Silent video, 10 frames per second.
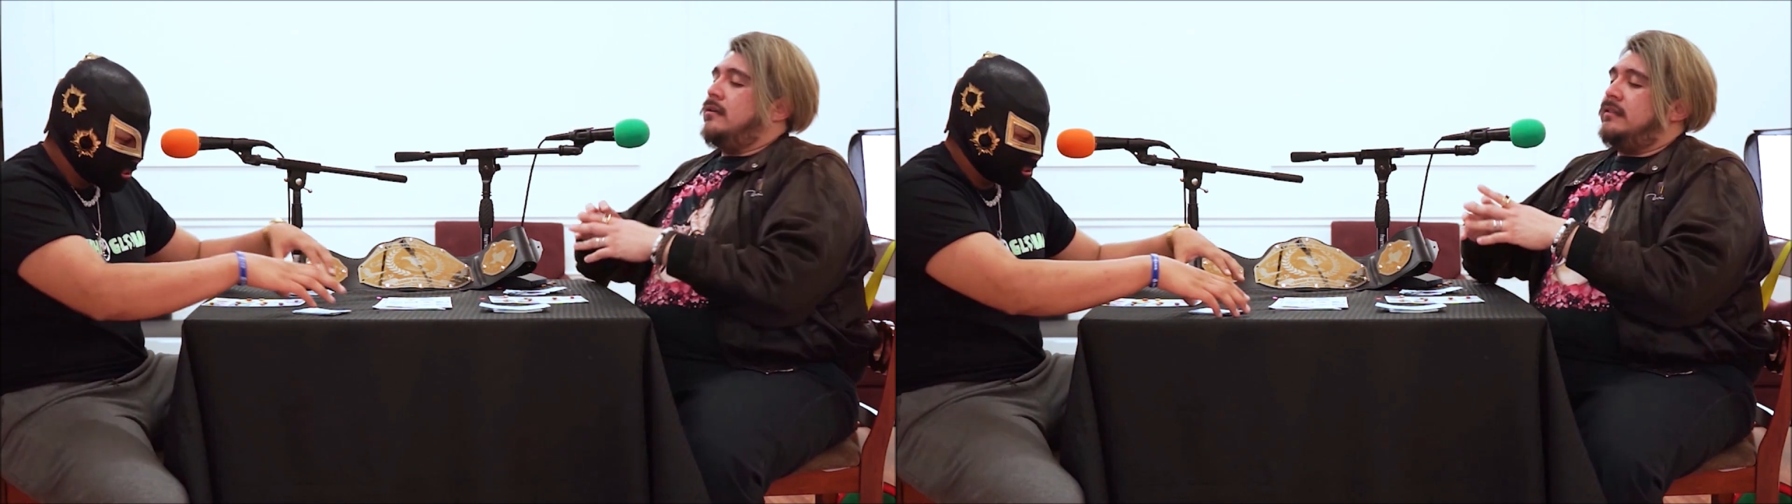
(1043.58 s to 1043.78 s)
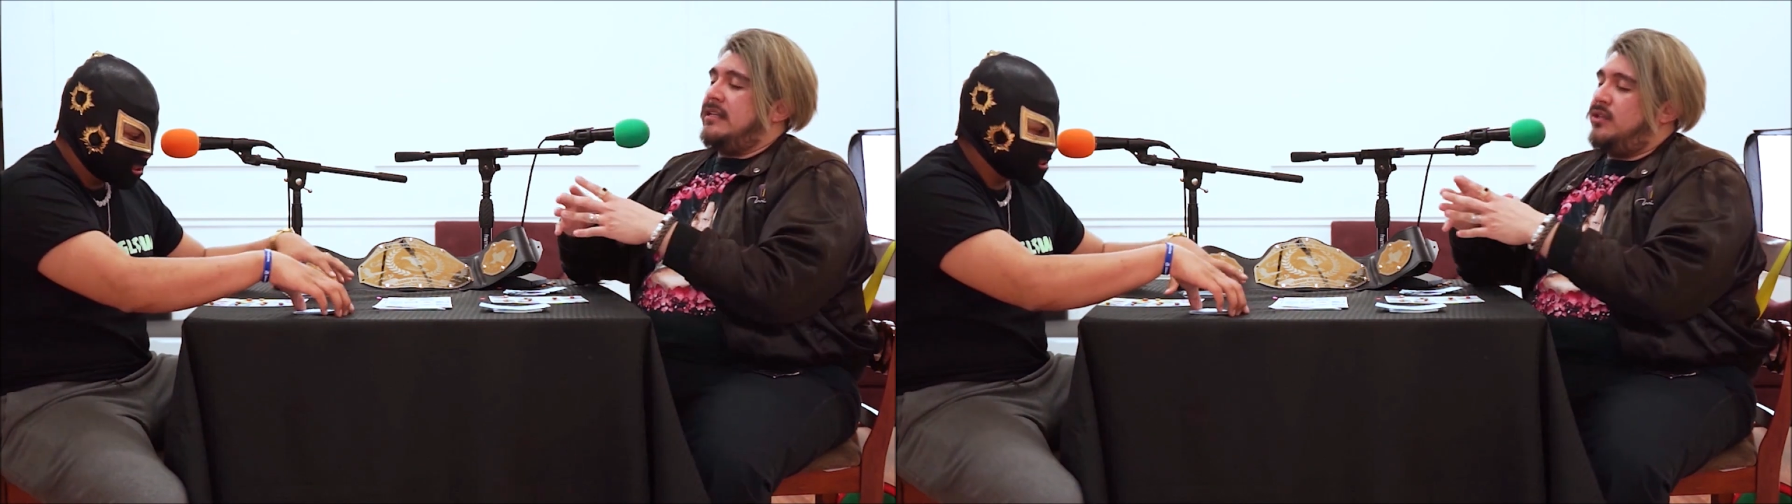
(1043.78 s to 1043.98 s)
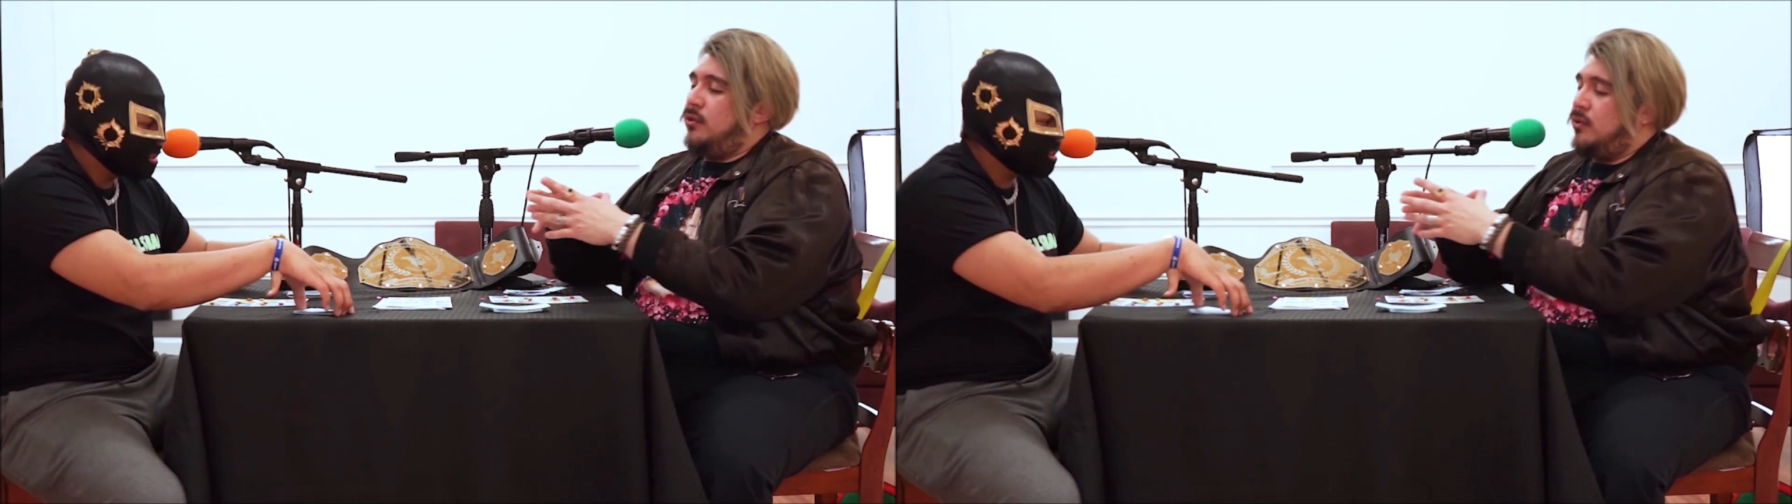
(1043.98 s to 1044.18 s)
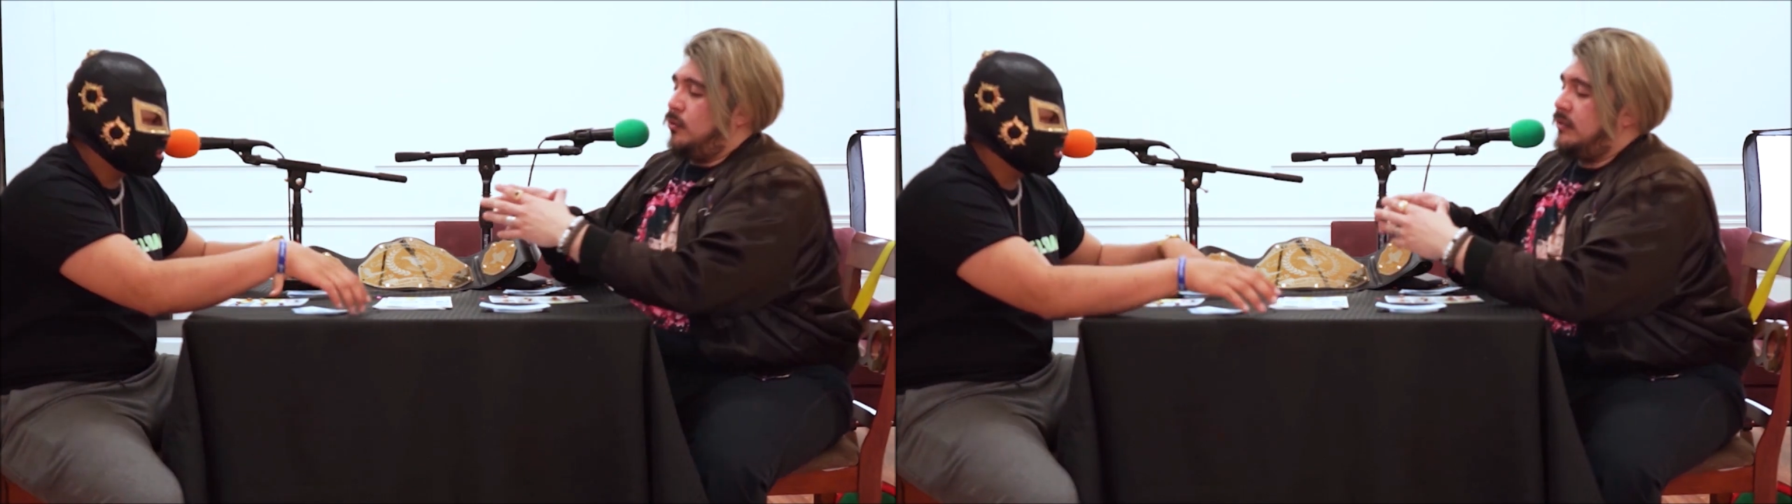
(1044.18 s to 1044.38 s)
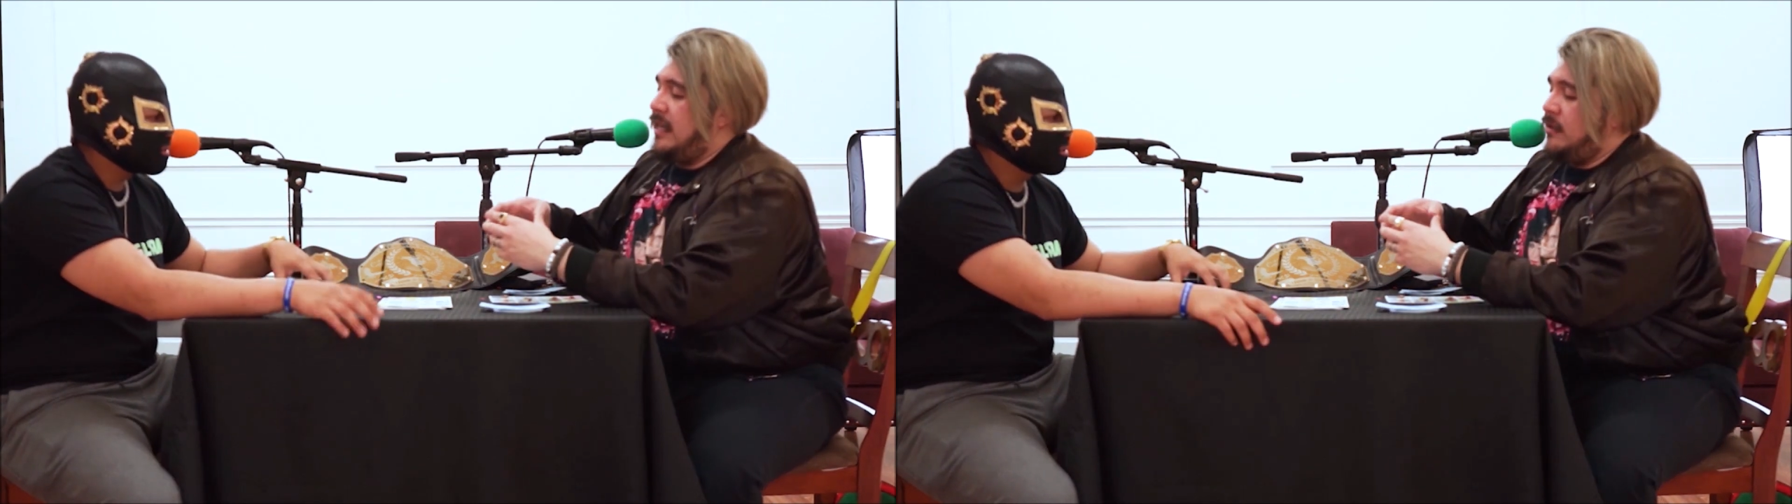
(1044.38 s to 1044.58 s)
since you
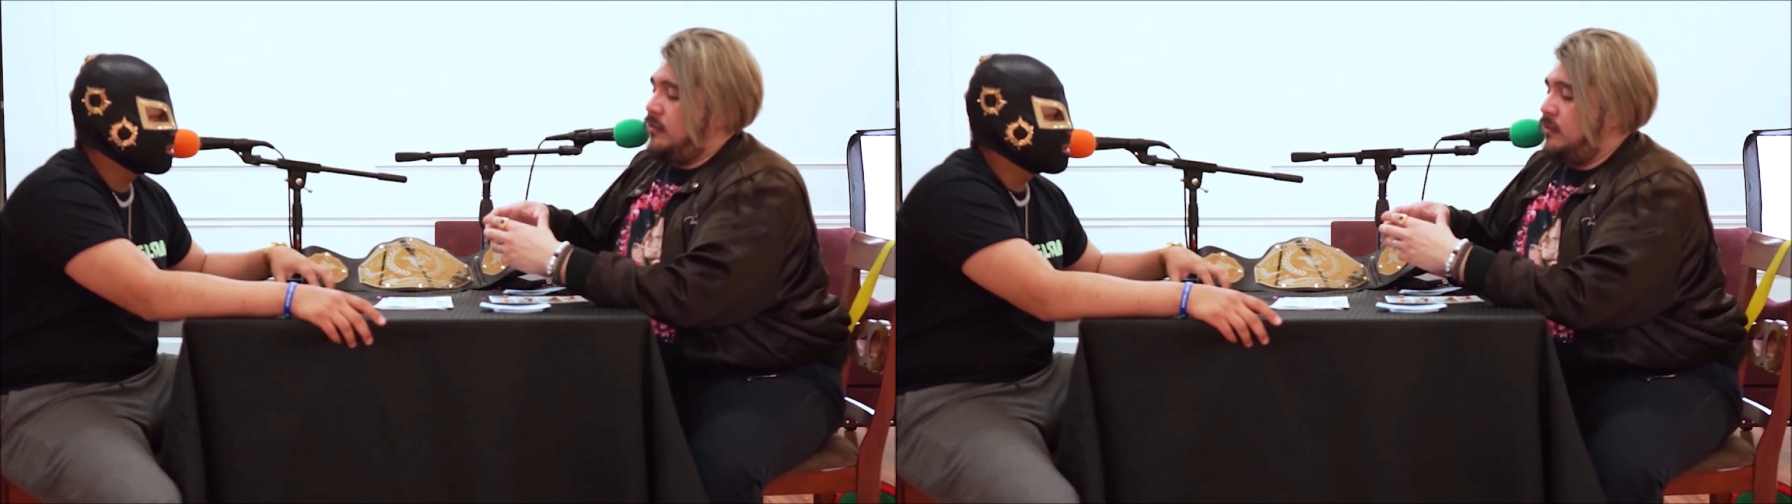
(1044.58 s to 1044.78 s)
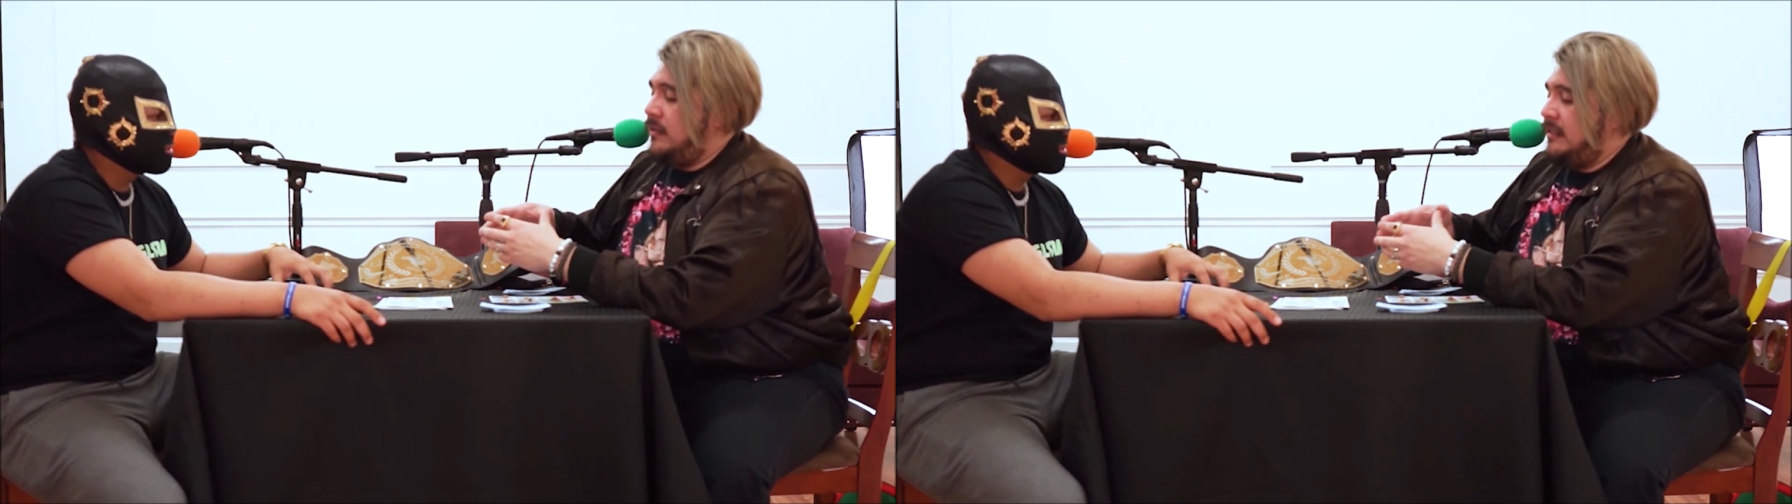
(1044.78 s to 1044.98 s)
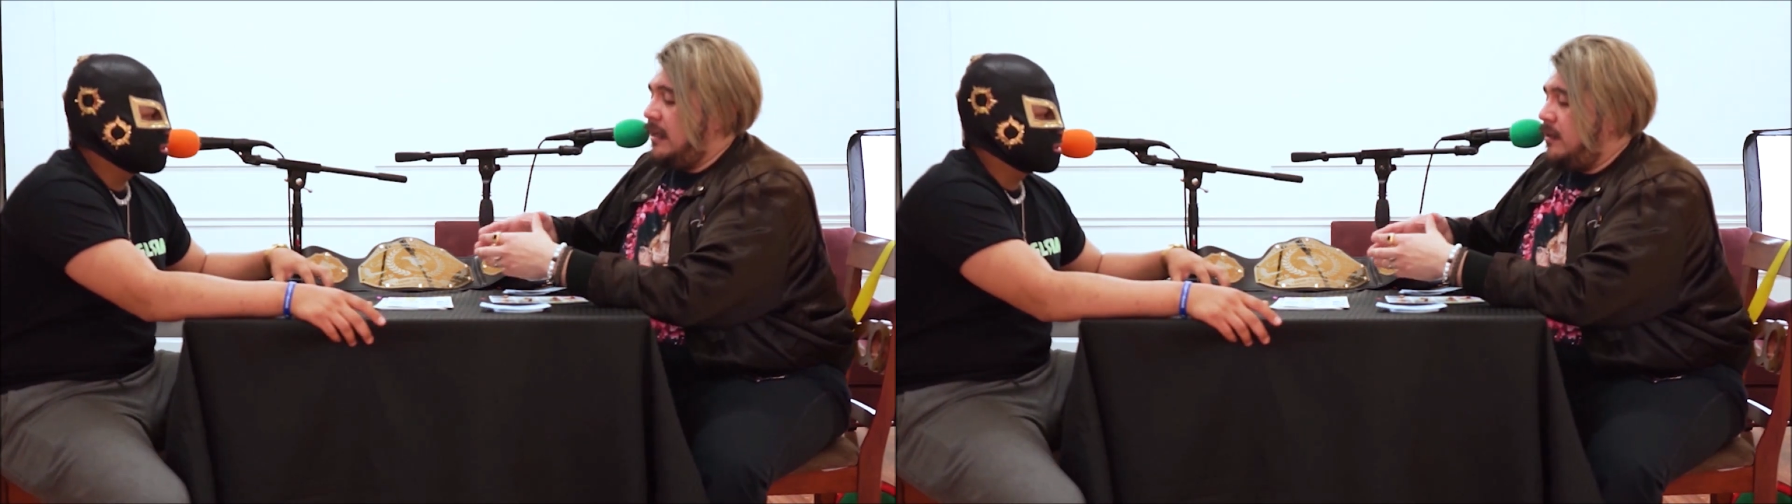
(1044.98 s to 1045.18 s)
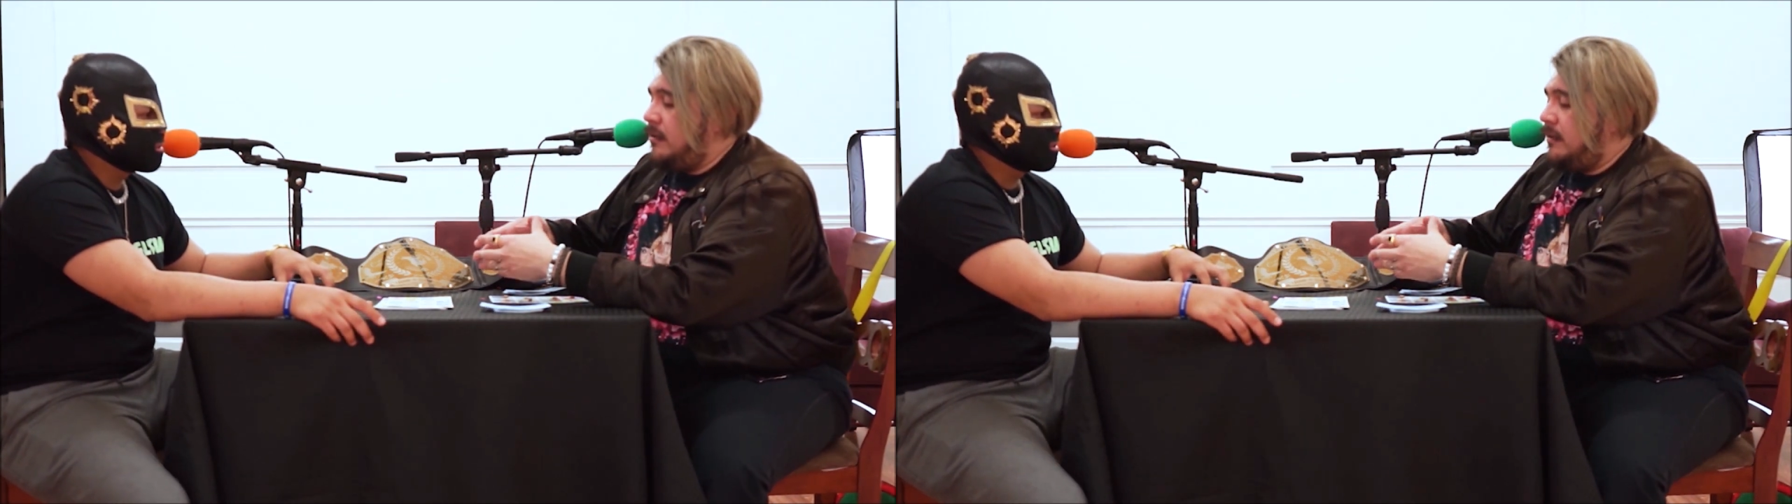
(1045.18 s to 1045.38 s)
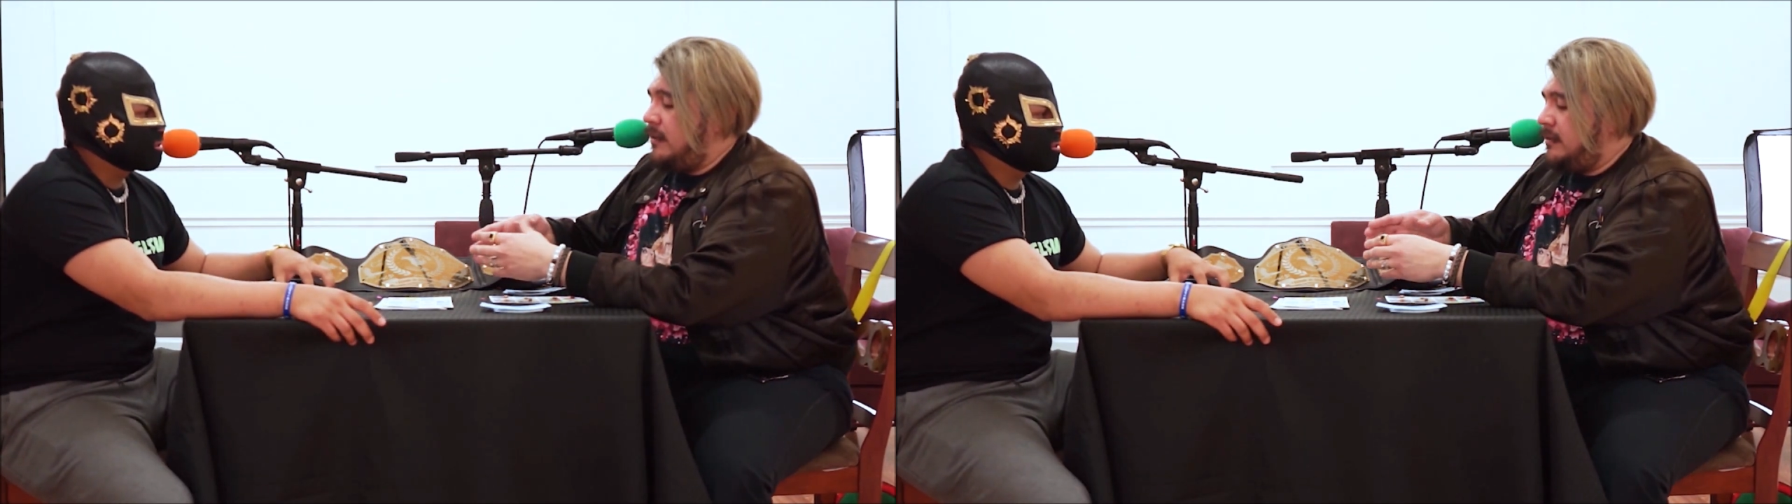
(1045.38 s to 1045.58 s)
go down to these
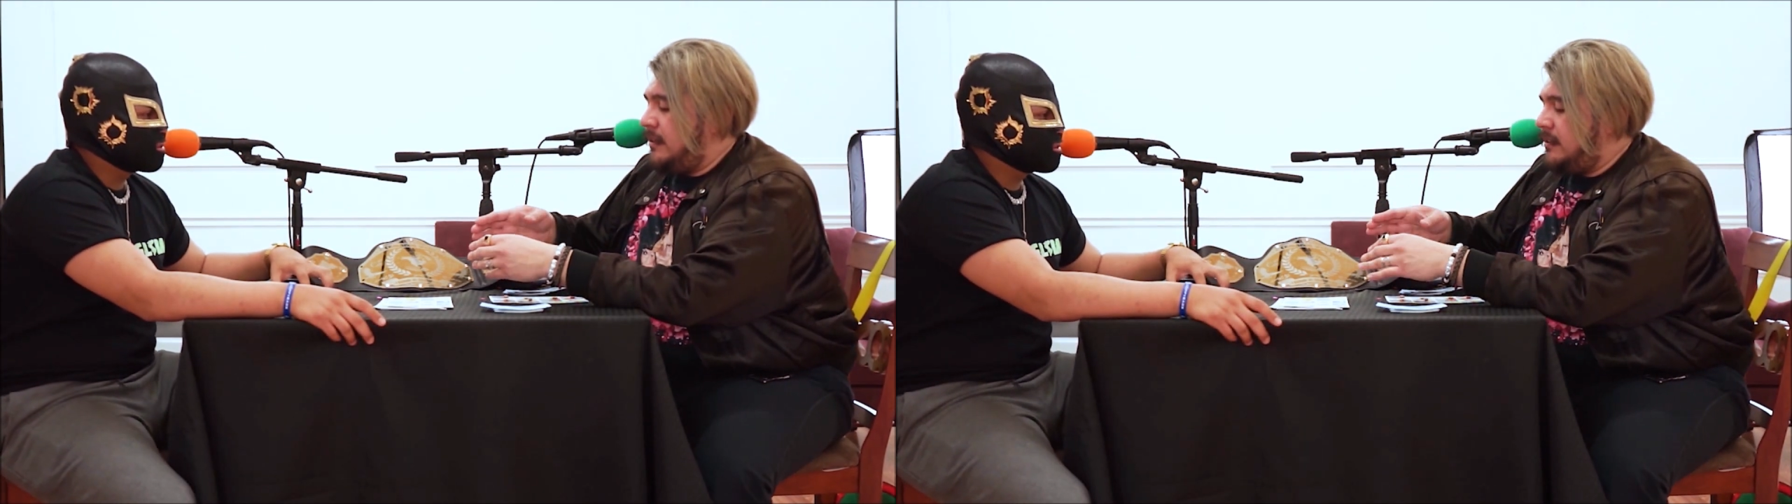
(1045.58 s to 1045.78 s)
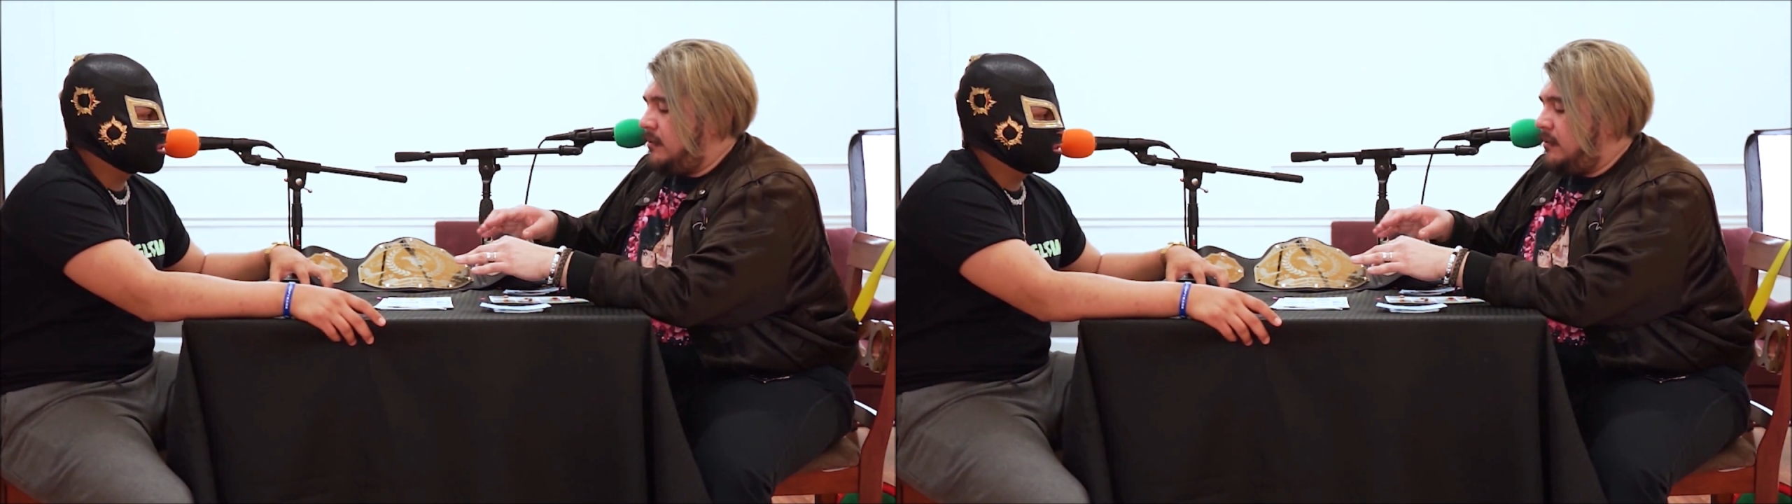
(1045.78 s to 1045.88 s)
other things,